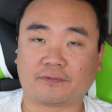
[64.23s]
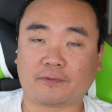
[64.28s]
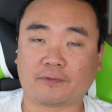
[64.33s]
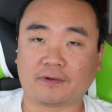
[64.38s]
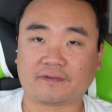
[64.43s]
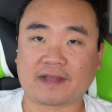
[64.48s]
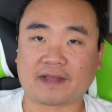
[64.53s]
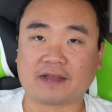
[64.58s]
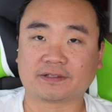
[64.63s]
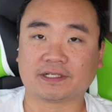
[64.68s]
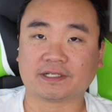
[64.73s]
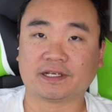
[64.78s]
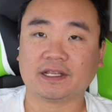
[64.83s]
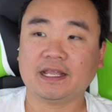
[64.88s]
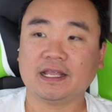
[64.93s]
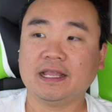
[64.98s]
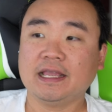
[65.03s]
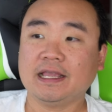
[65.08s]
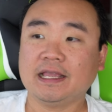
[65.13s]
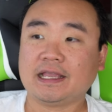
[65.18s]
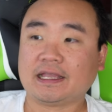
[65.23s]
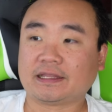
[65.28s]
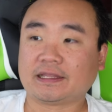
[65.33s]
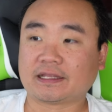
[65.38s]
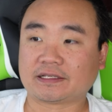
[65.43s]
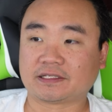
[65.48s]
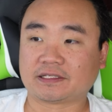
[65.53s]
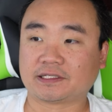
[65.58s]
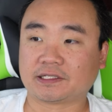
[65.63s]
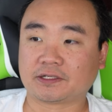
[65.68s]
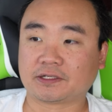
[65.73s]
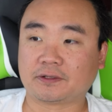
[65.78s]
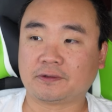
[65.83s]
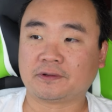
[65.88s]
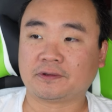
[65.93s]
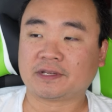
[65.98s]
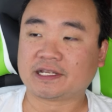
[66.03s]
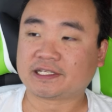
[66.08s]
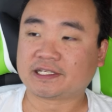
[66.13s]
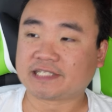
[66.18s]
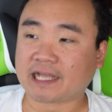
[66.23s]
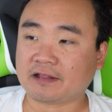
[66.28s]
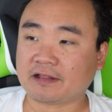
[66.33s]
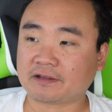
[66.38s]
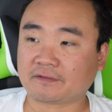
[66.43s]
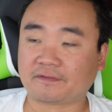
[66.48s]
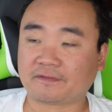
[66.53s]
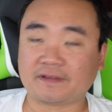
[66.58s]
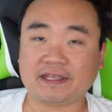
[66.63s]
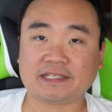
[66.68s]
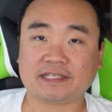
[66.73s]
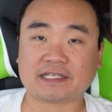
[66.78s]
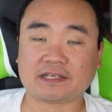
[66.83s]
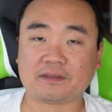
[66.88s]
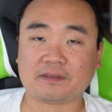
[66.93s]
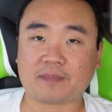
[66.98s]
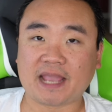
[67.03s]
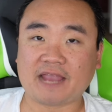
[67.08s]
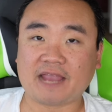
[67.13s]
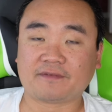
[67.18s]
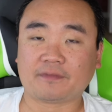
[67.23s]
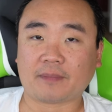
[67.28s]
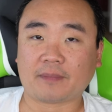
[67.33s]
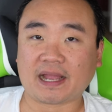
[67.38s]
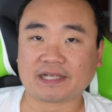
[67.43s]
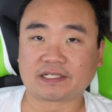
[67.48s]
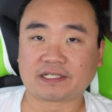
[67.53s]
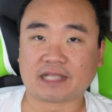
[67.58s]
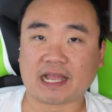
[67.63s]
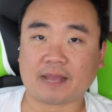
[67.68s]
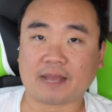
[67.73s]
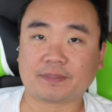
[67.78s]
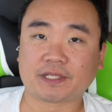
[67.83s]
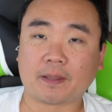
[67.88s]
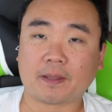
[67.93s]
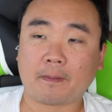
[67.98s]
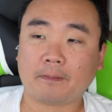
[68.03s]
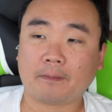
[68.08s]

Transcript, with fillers: forty thousand, and that doesn't include any selling fees that you pay for MySlabs.